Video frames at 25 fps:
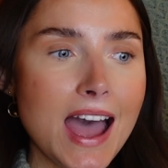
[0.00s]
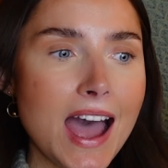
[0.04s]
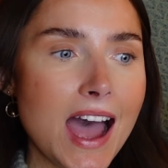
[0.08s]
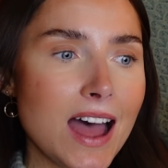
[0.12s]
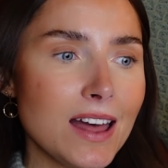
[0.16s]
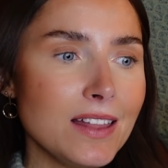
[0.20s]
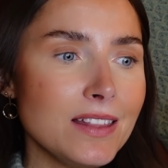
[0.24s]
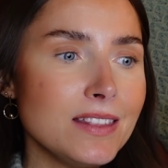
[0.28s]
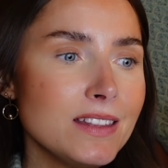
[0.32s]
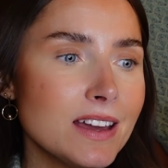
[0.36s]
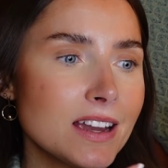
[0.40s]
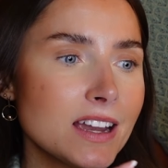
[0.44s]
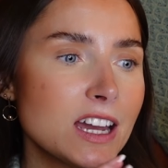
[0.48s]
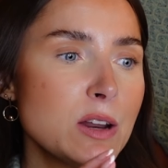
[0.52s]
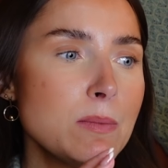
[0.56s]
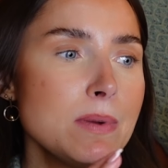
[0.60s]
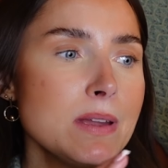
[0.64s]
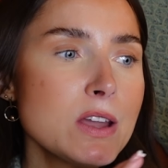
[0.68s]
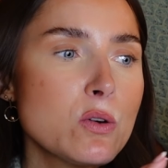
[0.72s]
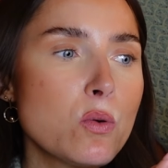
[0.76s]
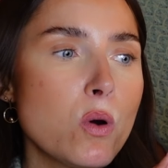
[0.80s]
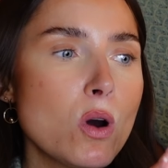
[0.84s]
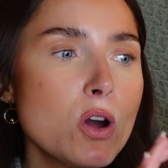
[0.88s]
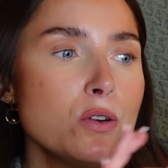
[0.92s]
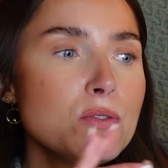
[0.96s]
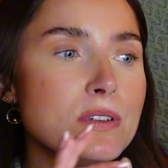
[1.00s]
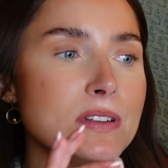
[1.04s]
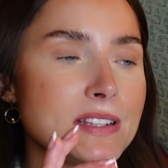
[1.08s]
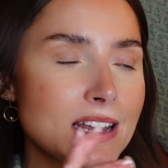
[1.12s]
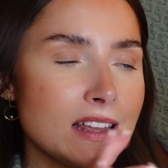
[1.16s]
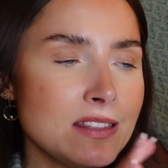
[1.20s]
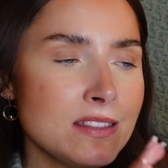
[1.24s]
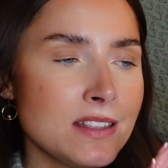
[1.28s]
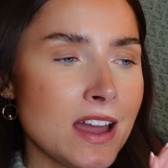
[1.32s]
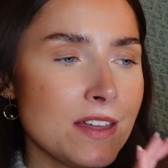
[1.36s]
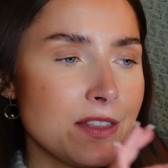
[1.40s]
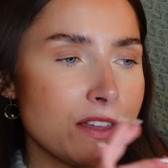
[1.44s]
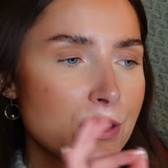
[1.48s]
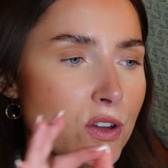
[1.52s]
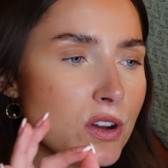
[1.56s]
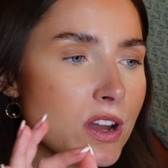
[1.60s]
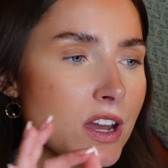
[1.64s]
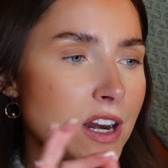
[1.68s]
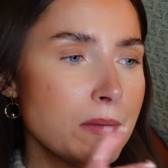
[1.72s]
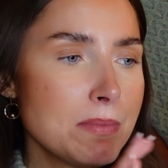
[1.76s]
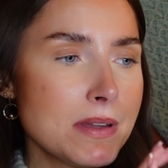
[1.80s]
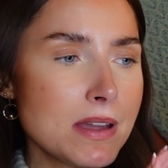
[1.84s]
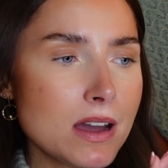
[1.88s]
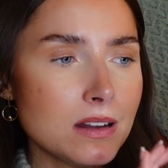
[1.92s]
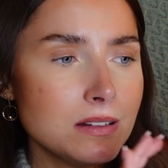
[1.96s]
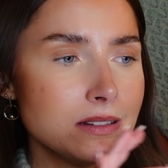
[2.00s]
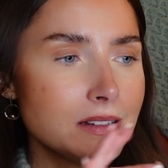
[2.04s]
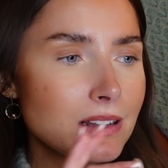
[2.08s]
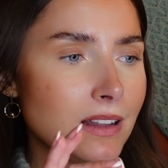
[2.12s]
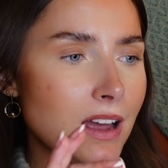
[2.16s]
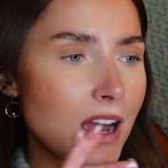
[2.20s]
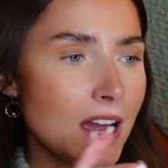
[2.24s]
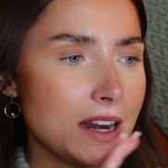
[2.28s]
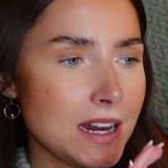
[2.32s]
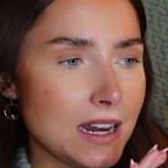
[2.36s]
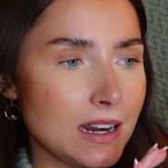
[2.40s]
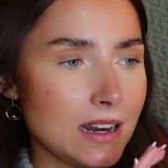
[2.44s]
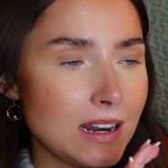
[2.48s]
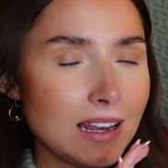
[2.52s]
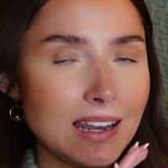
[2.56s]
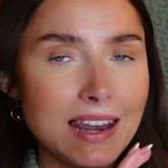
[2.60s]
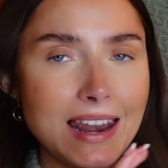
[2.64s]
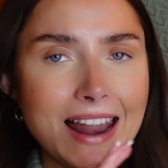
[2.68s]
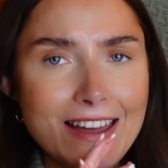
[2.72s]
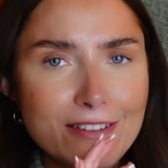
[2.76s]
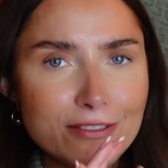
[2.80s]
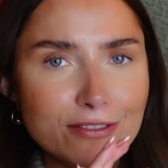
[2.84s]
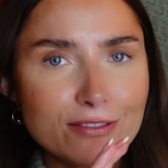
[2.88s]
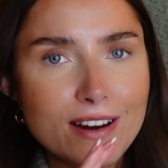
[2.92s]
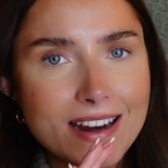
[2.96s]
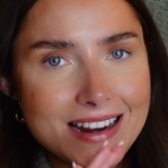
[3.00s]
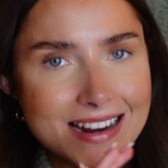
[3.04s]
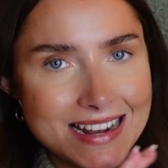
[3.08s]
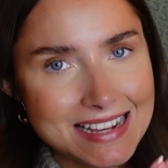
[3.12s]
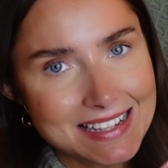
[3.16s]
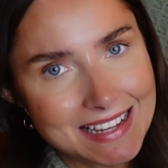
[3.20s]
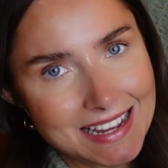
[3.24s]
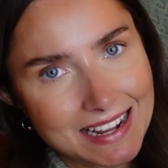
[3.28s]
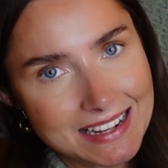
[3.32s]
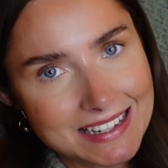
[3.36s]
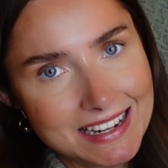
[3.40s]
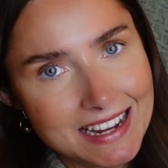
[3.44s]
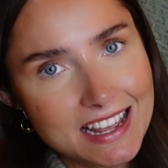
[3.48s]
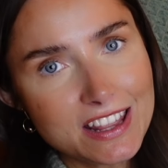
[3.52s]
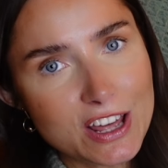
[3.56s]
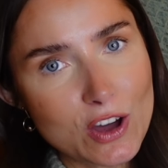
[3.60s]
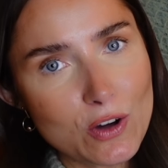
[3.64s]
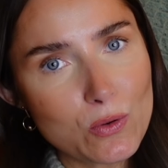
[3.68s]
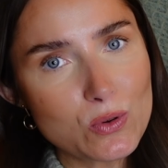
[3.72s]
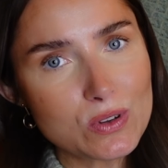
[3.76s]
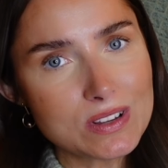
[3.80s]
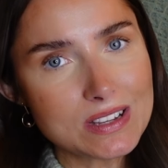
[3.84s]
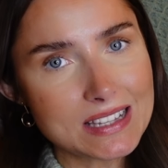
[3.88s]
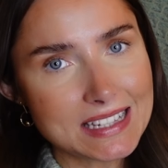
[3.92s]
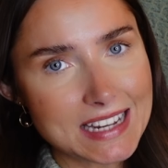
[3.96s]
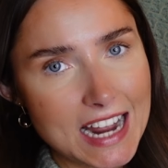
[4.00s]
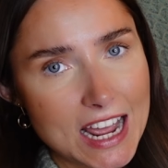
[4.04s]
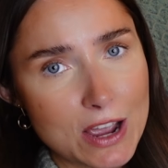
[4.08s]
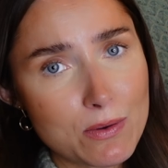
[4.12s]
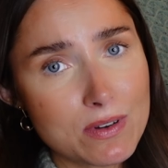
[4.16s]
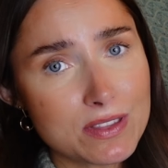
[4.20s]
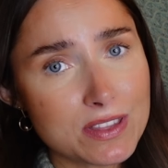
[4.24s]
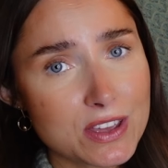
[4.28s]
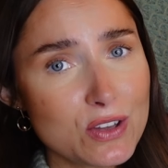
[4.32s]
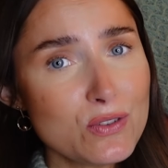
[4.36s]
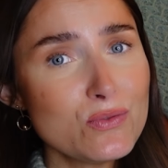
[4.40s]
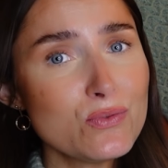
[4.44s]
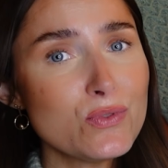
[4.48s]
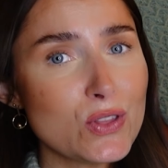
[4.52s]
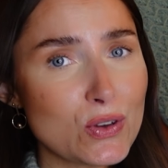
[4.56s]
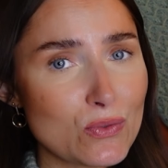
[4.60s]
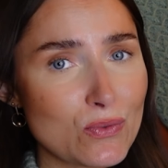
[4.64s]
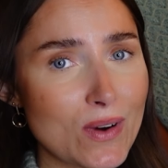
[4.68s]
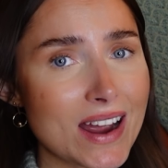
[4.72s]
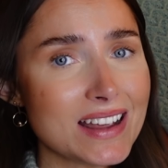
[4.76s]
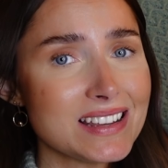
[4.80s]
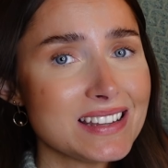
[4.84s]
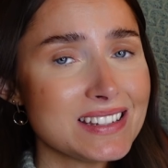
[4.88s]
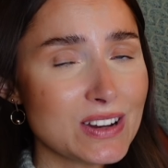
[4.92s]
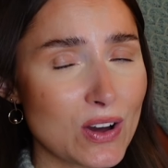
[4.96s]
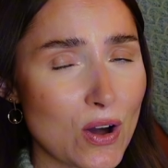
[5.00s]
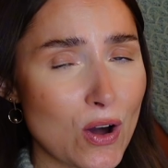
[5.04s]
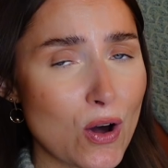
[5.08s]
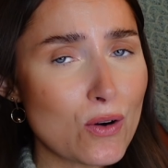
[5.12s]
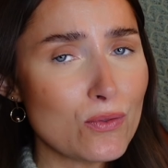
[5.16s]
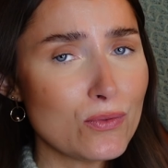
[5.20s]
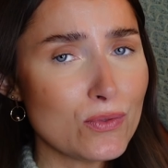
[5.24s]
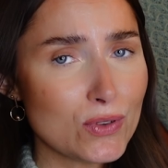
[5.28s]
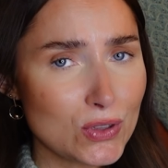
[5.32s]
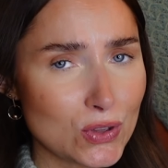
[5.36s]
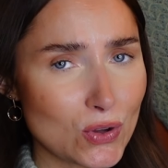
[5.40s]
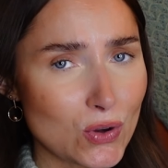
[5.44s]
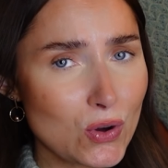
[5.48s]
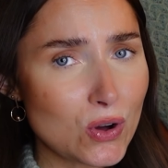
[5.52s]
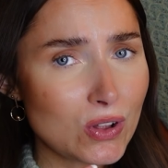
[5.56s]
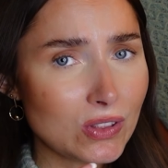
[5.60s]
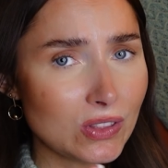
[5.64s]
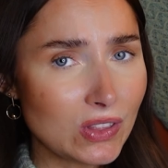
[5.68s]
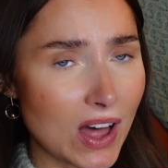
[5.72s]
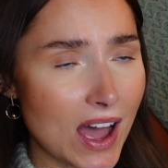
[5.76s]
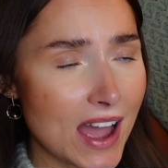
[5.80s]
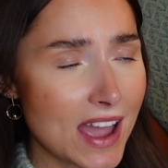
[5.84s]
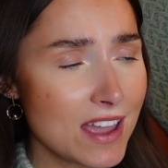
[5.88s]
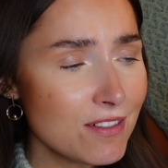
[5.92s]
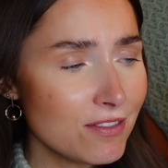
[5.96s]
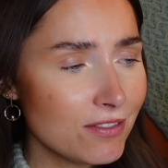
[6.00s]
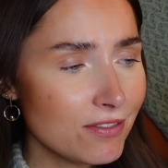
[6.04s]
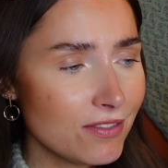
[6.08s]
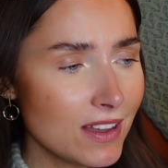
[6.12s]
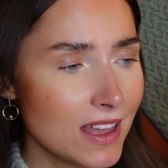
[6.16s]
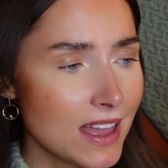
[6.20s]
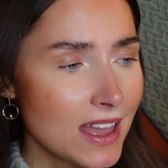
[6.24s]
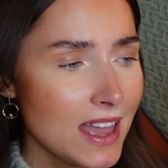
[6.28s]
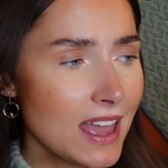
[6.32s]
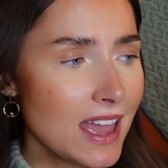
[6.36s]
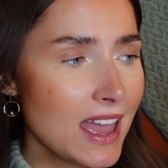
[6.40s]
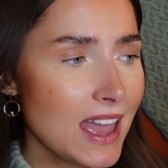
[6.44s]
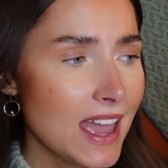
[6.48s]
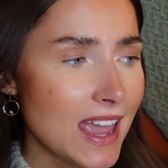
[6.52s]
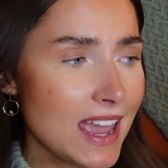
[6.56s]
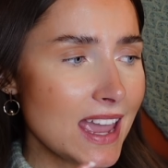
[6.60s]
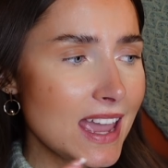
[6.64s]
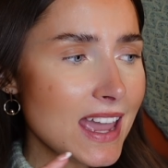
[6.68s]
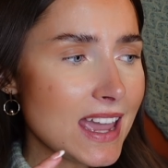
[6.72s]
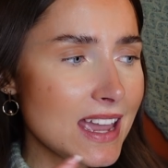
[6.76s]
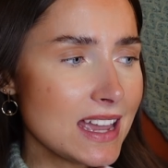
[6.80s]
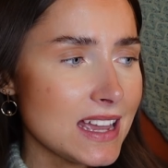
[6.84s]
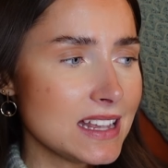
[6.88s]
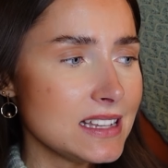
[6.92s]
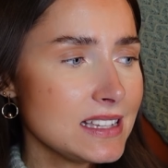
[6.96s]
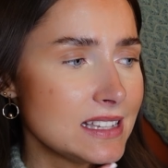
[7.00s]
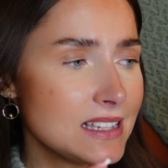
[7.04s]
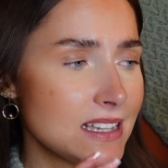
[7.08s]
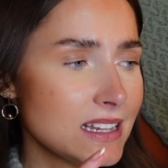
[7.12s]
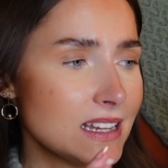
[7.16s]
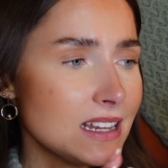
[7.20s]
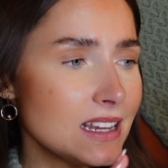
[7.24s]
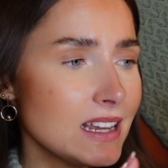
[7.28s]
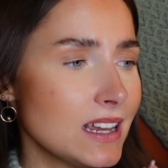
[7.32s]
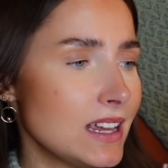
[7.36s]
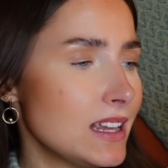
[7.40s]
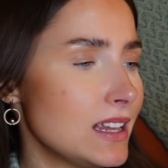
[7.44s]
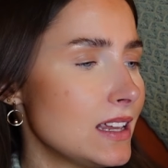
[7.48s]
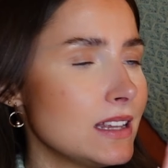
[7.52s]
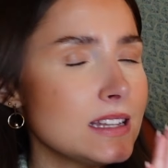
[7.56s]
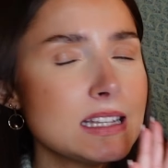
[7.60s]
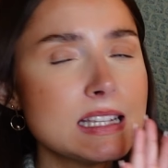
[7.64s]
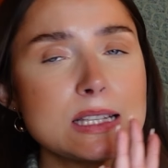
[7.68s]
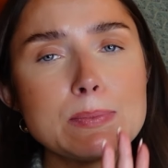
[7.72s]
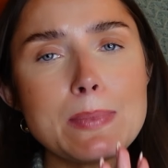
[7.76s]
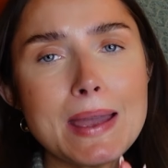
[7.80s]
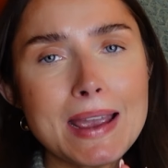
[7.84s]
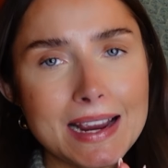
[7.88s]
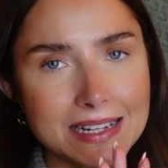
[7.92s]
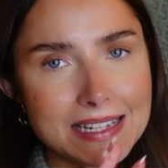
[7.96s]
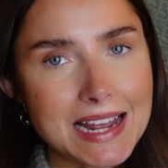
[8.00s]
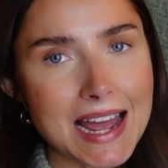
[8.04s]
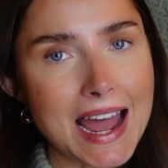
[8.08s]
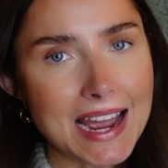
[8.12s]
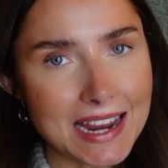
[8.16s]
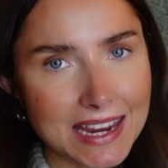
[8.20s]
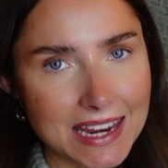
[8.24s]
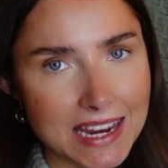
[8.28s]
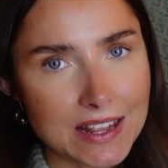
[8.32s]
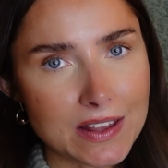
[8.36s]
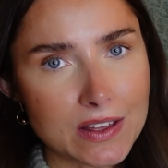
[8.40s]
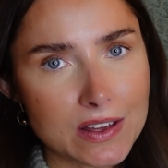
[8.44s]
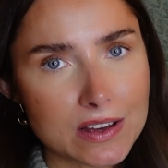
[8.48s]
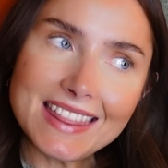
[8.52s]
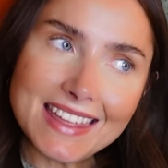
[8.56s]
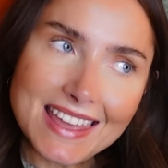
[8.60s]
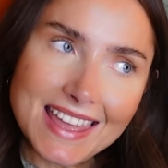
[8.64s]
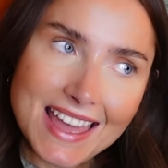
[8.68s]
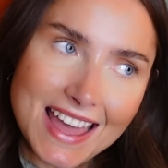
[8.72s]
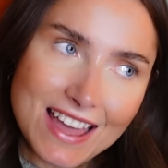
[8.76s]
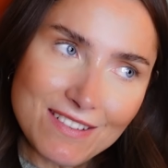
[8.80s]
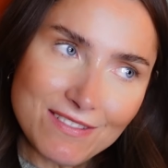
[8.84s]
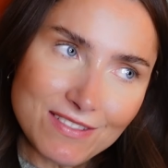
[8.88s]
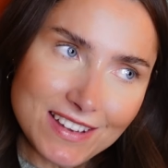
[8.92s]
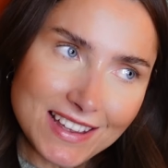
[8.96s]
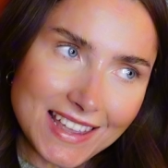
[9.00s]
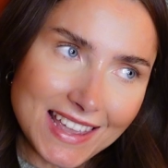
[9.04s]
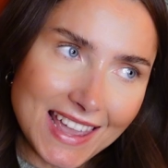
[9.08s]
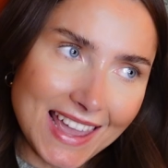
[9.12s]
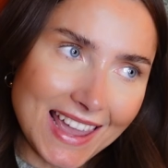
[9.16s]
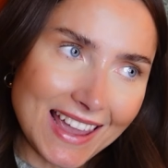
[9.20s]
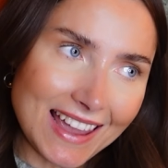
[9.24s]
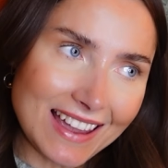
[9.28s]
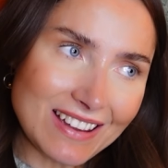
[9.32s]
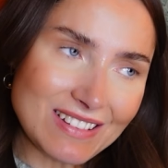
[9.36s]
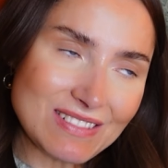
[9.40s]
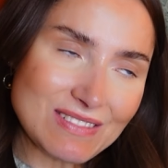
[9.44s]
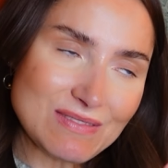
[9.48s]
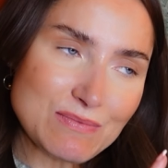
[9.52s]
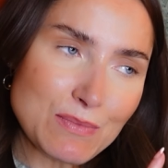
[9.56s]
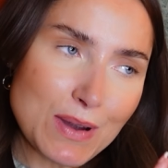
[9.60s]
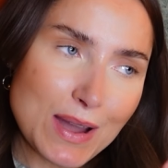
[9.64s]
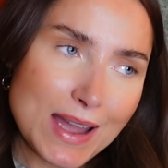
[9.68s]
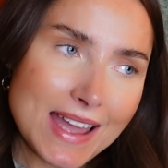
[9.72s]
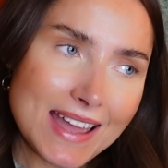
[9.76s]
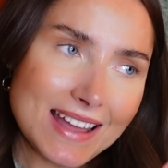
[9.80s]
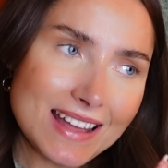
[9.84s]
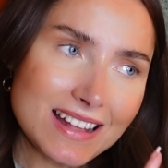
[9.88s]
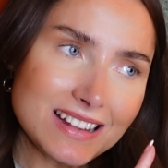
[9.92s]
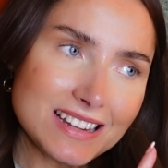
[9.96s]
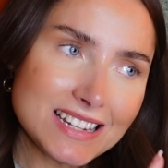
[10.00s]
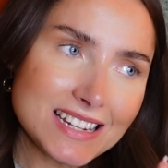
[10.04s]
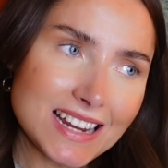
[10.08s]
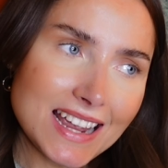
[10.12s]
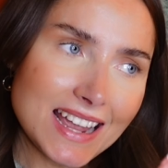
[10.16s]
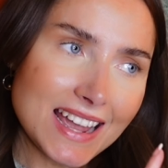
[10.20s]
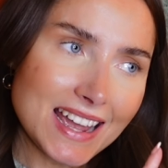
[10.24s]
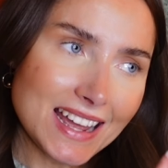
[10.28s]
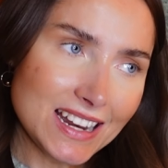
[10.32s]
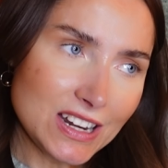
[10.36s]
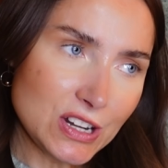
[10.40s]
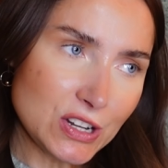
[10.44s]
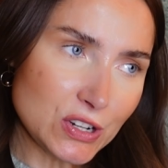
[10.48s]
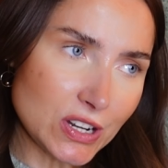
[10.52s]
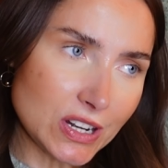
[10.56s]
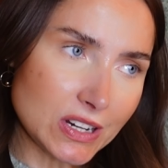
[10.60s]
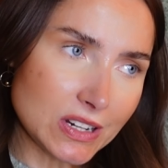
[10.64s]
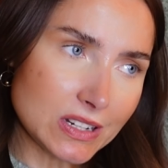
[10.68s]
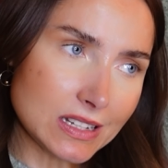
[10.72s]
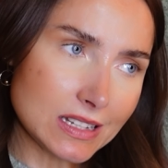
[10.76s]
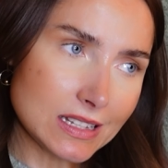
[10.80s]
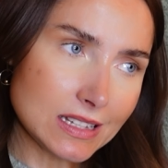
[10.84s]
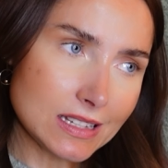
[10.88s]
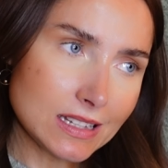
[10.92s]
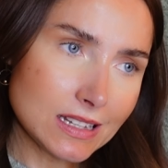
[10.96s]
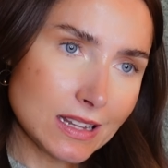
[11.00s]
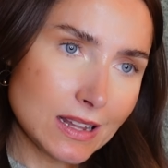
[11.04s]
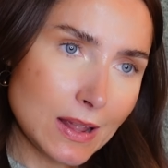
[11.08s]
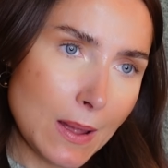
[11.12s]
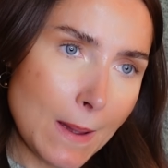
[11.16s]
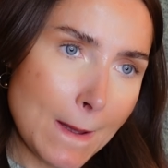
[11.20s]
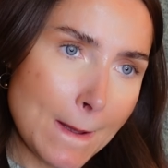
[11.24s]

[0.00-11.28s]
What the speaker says: And there are going to be quotes in there that you're going to be underlining left, right, and centre that will stay with you for the rest of your life. It is spectacular. The Ever King by L.J. Andrews.